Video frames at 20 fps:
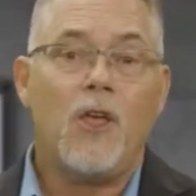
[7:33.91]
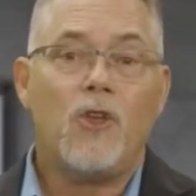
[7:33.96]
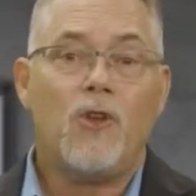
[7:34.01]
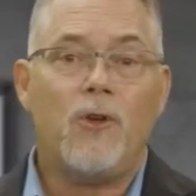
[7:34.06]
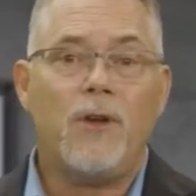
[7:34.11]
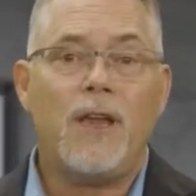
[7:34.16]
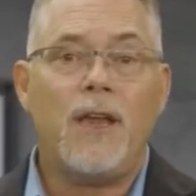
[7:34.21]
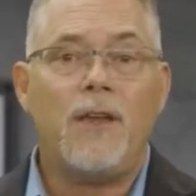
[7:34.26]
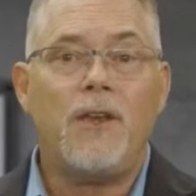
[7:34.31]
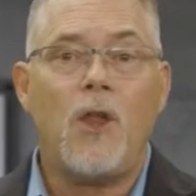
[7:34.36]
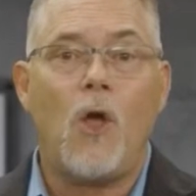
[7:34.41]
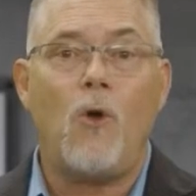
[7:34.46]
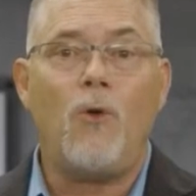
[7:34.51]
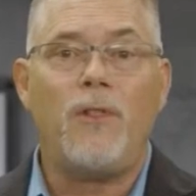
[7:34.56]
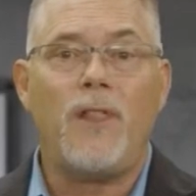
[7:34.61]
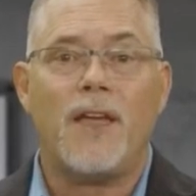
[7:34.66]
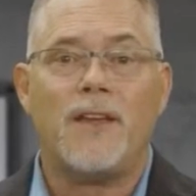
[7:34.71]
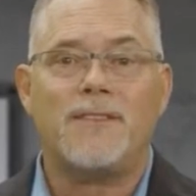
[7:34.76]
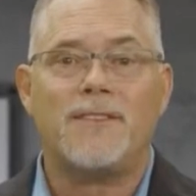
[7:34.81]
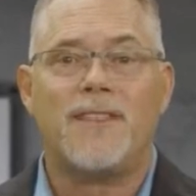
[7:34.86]
you need no
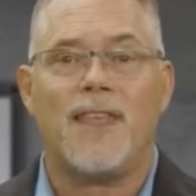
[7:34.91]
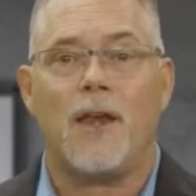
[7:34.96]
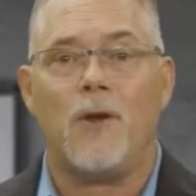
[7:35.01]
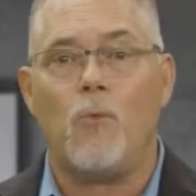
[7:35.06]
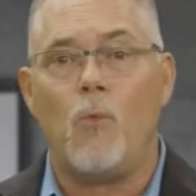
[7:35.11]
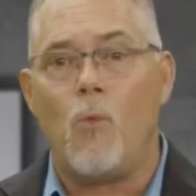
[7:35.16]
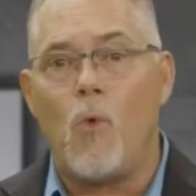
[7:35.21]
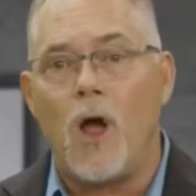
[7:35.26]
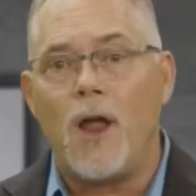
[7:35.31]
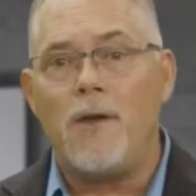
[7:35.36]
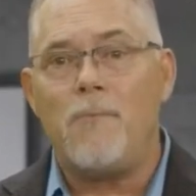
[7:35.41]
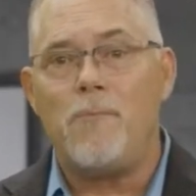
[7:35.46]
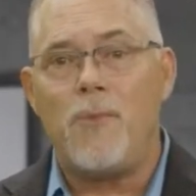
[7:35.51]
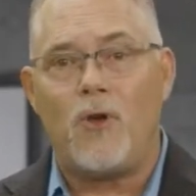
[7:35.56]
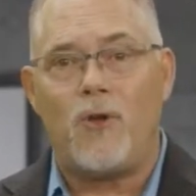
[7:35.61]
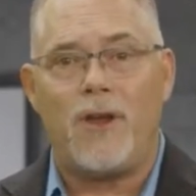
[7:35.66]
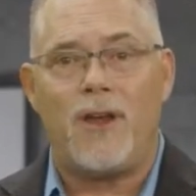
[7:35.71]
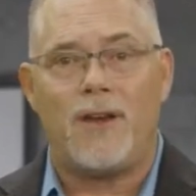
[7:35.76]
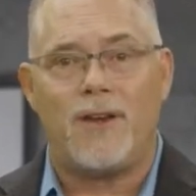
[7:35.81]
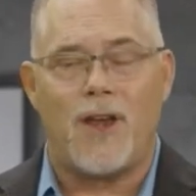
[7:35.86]
less than $1
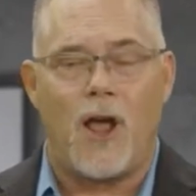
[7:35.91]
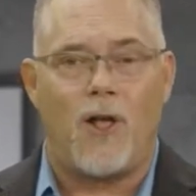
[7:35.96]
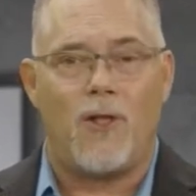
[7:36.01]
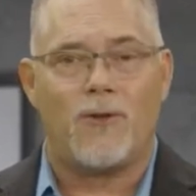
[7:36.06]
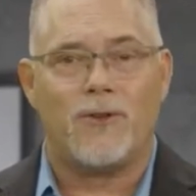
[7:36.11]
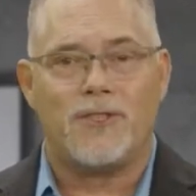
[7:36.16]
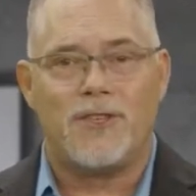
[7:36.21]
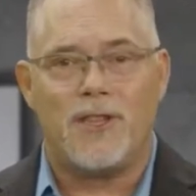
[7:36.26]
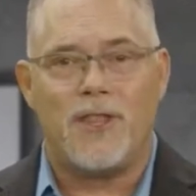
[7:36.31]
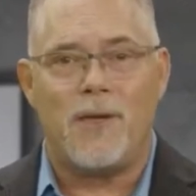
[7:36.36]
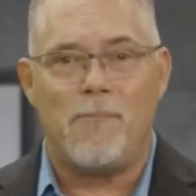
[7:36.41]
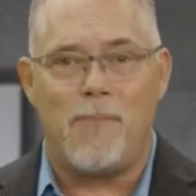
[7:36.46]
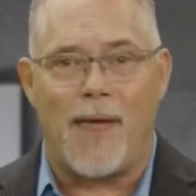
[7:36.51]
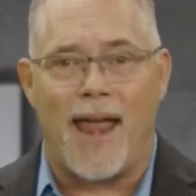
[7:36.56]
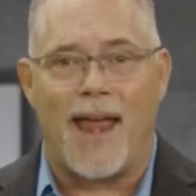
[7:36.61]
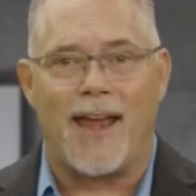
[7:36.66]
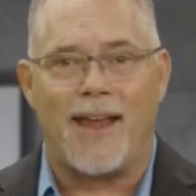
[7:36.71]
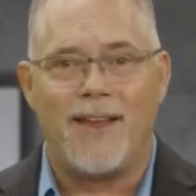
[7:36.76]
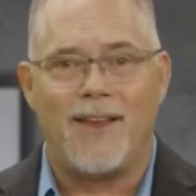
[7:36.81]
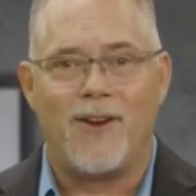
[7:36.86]
million in the
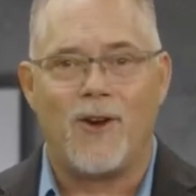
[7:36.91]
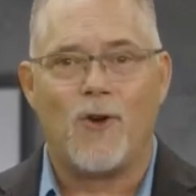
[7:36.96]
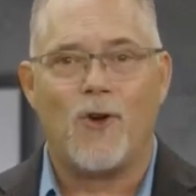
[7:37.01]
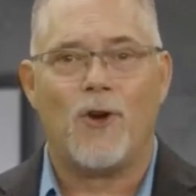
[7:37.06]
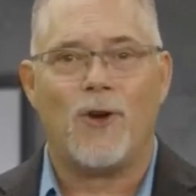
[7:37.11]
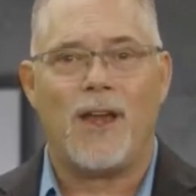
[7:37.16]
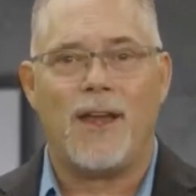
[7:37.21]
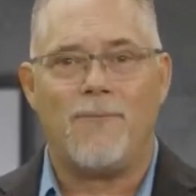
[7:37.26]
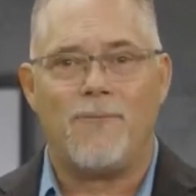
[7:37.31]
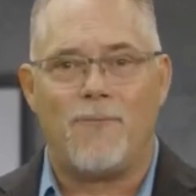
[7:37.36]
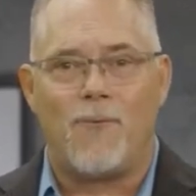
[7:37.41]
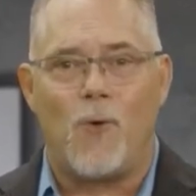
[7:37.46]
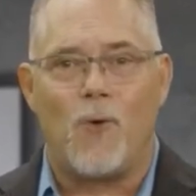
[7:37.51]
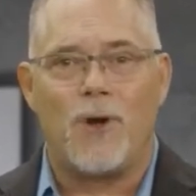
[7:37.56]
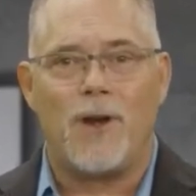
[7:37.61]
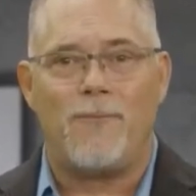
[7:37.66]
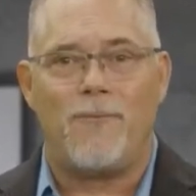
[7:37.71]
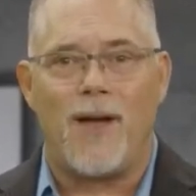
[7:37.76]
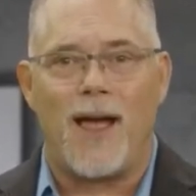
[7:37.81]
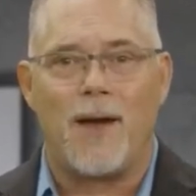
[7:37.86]
bank, earning
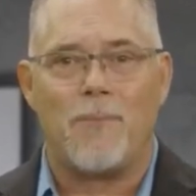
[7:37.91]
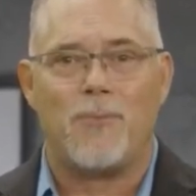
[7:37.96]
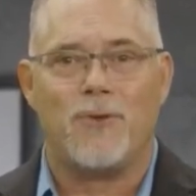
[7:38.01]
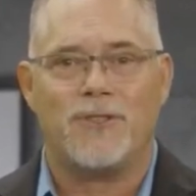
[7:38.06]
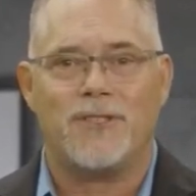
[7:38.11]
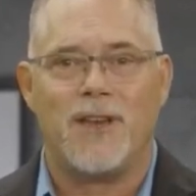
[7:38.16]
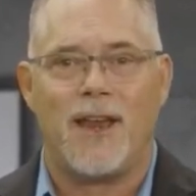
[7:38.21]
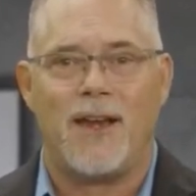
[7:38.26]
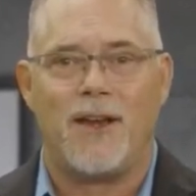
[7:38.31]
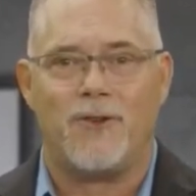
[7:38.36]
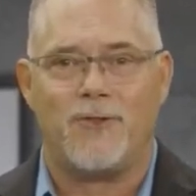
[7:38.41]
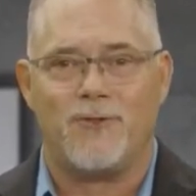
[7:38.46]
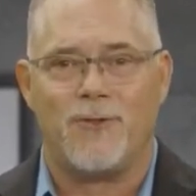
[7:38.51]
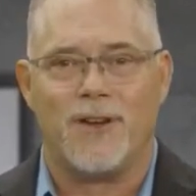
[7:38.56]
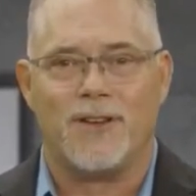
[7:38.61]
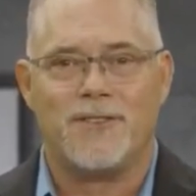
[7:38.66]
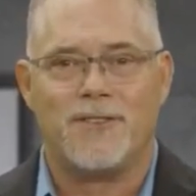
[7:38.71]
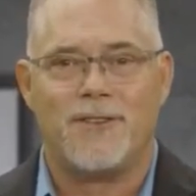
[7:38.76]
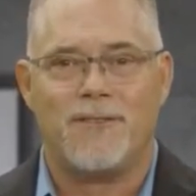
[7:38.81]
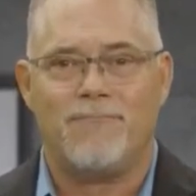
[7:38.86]
4 to 5%
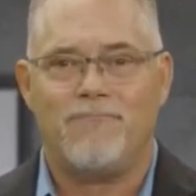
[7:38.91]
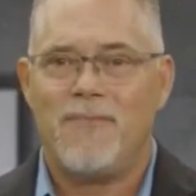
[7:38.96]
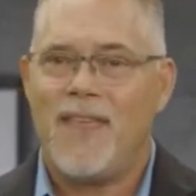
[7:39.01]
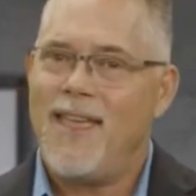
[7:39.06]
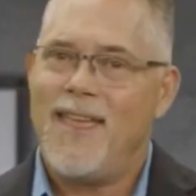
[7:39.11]
interest.